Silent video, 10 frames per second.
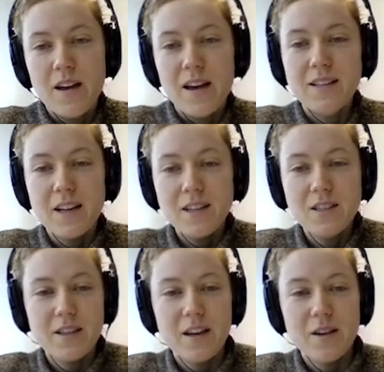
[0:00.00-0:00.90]
As
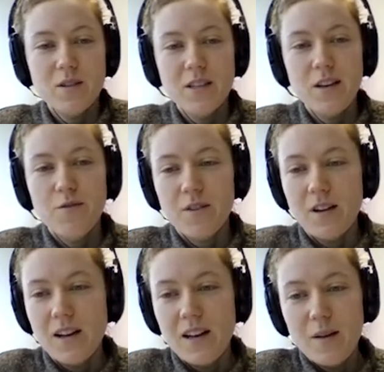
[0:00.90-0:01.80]
such, they receive
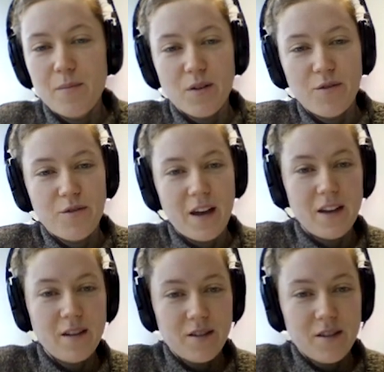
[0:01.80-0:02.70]
a leap of
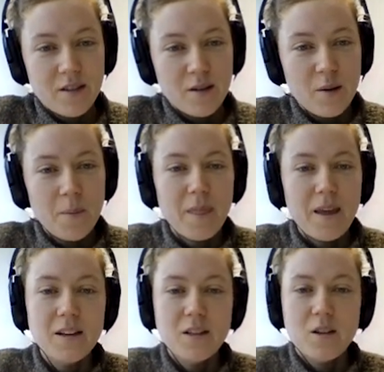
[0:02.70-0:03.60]
faith,
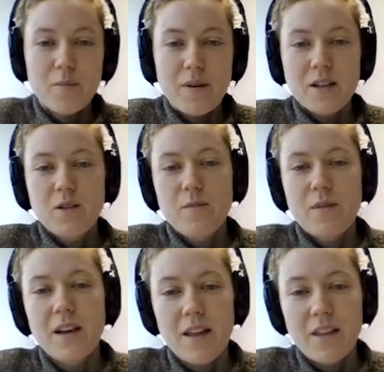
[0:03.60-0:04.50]
and compared to
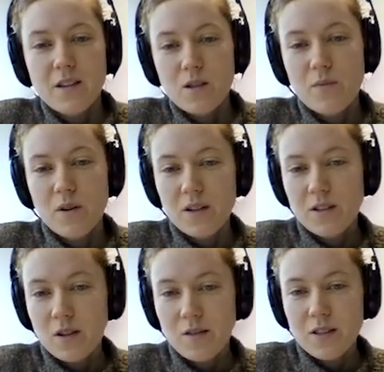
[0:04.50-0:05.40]
many other support
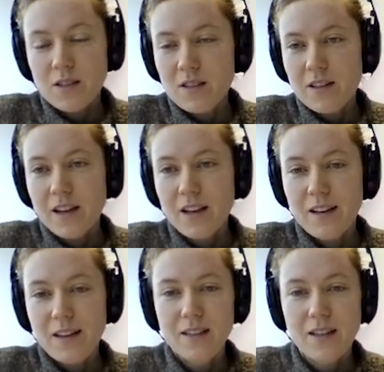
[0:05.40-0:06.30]
services, they
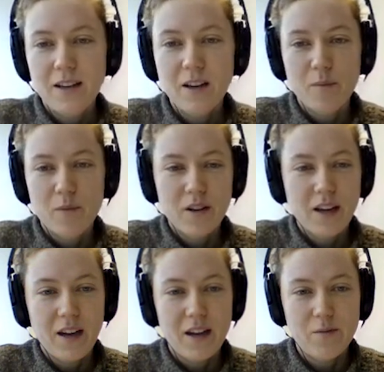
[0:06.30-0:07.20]
can easily
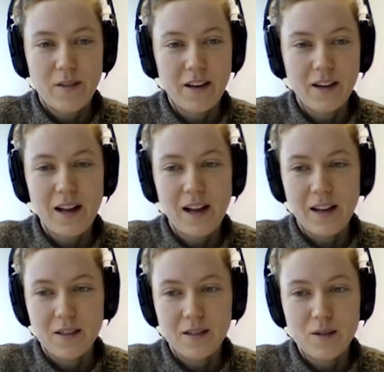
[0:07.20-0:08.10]
communicate with their
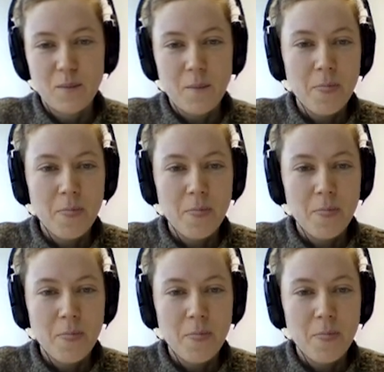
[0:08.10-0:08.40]
clients.